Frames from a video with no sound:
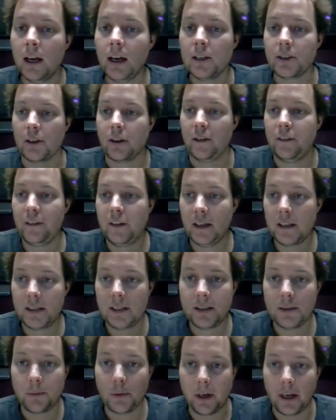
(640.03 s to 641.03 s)
So the
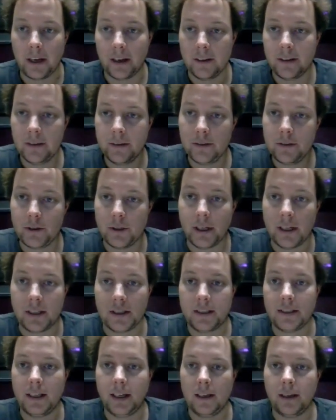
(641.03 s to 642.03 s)
fastest way to get
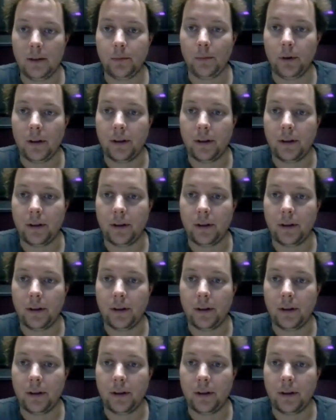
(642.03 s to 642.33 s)
started